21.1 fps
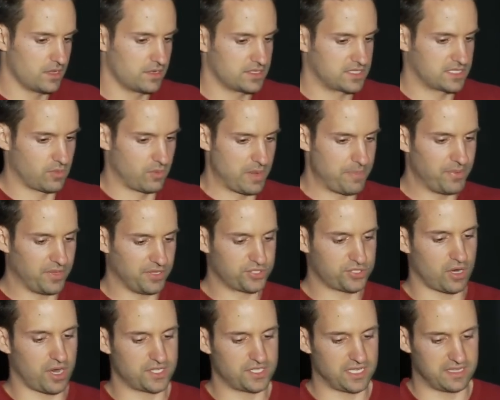So we build
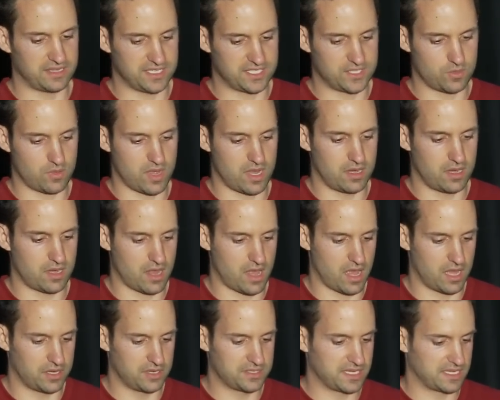charts like this one
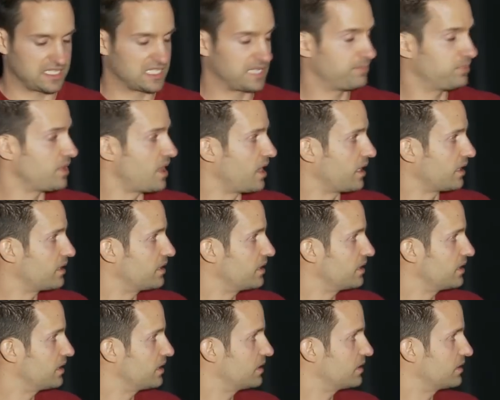using Splunk.
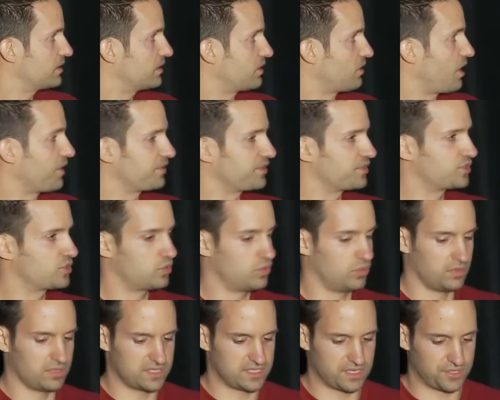There are other
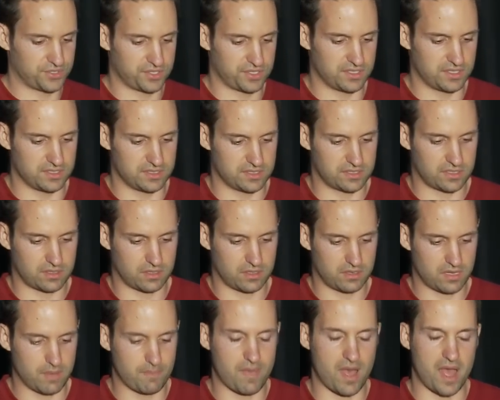tools such as
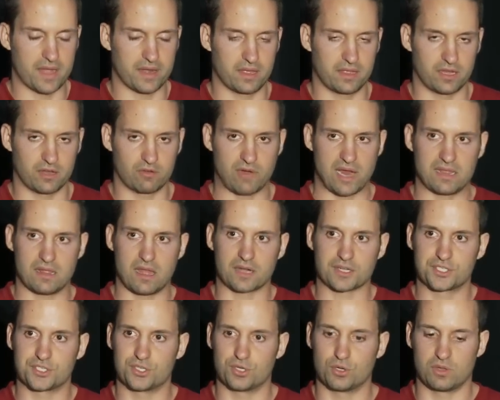Kibana and
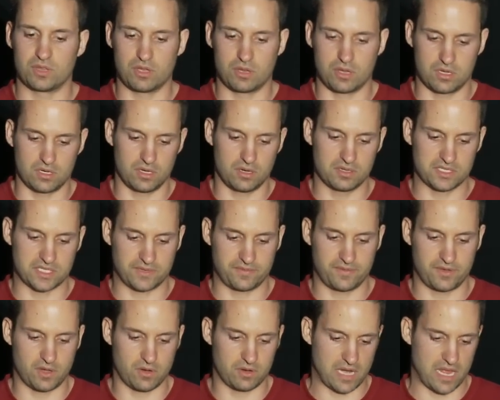Graylog2 that you can use
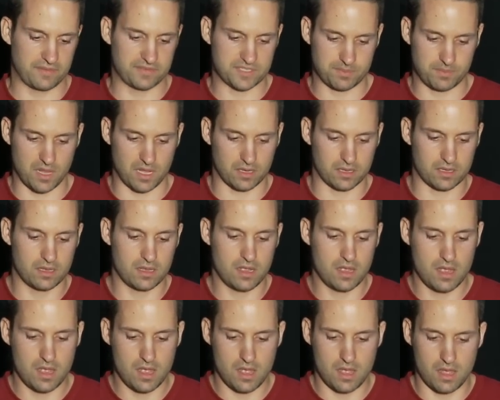if you don't have Splunk.
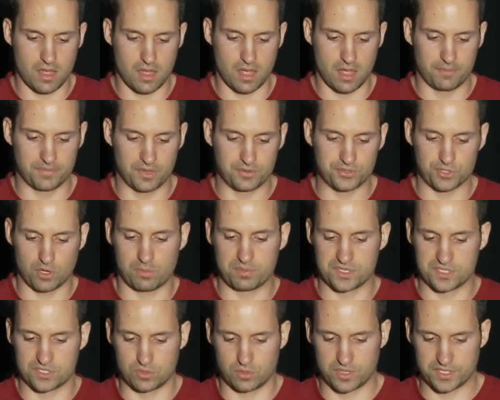Those are
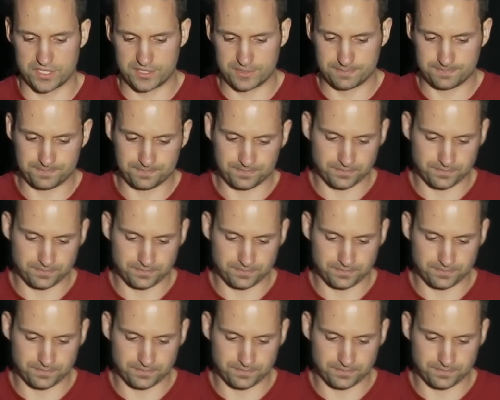open source.